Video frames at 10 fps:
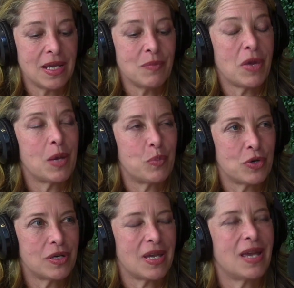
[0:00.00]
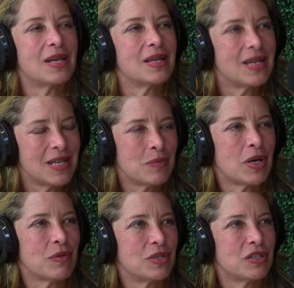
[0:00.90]
in my book and in
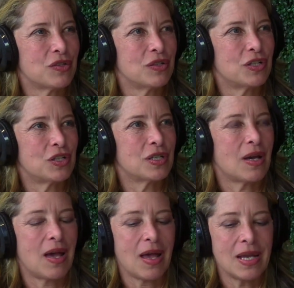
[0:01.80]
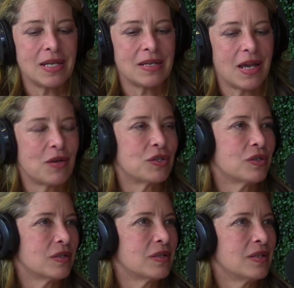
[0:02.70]
my research, I
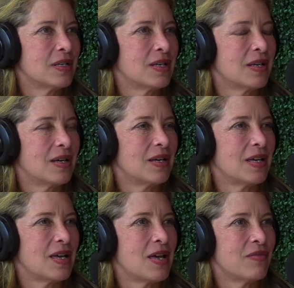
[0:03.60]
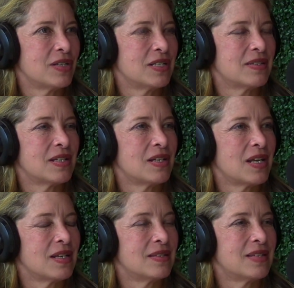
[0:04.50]
encountered evidence
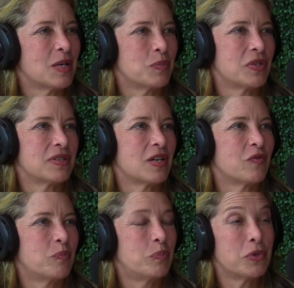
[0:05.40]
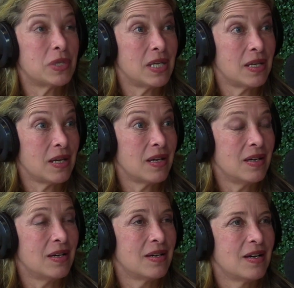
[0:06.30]
and examples of
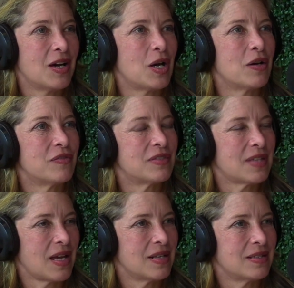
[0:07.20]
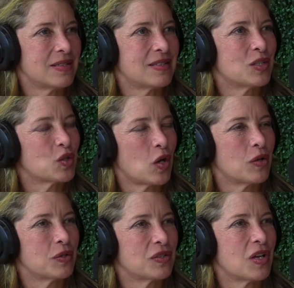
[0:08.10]
bullying of scientists and
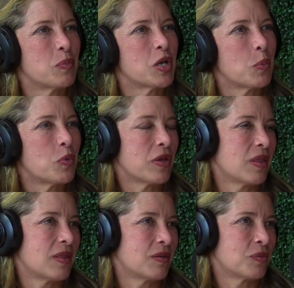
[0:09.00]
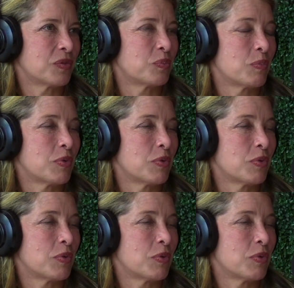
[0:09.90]
scholars coming up with or